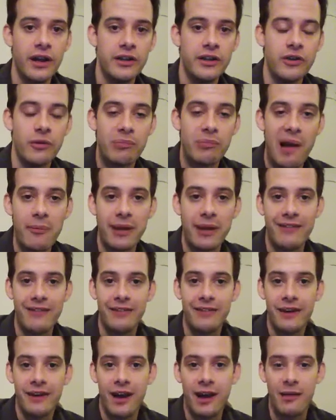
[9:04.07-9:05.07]
you'll probably have
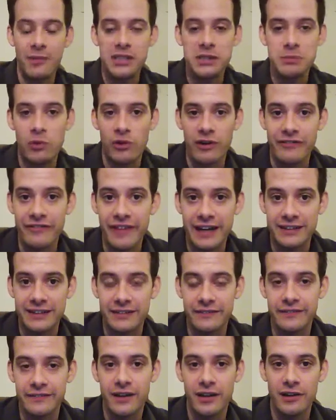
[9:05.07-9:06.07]
a much more effective
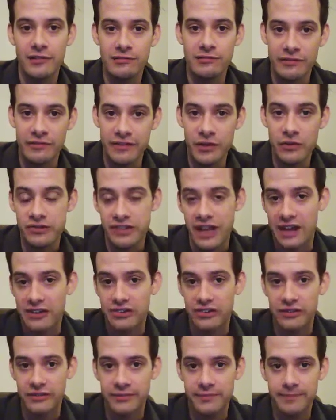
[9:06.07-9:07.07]
review
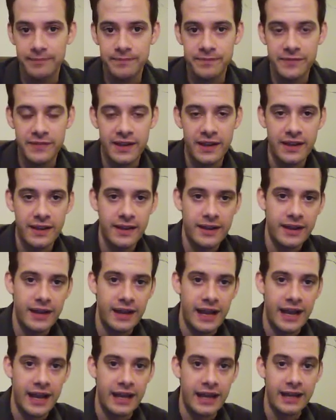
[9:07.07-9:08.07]
session.
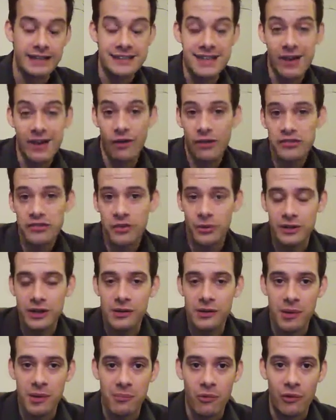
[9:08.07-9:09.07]
And it's also a little
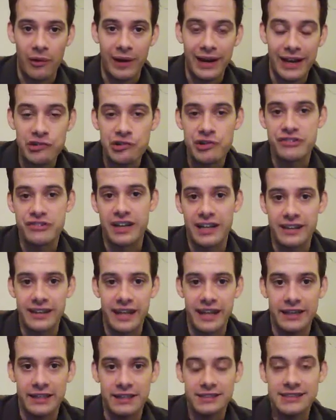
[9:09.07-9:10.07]
bit more interesting
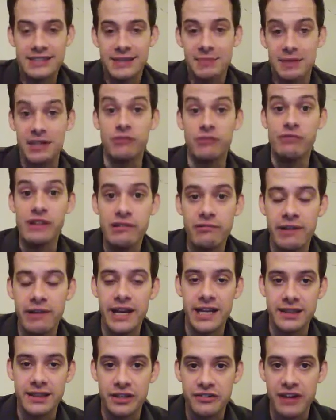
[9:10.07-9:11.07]
than simply
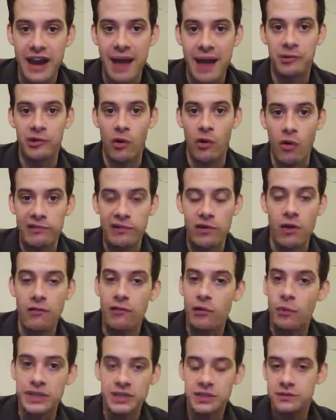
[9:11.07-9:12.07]
rereading the chapter over and over,
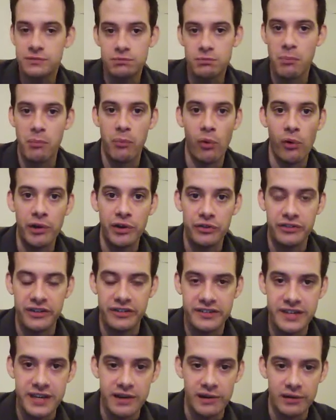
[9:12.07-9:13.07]
which bore you to
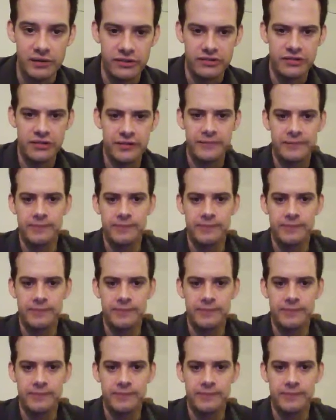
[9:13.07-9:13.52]
tears.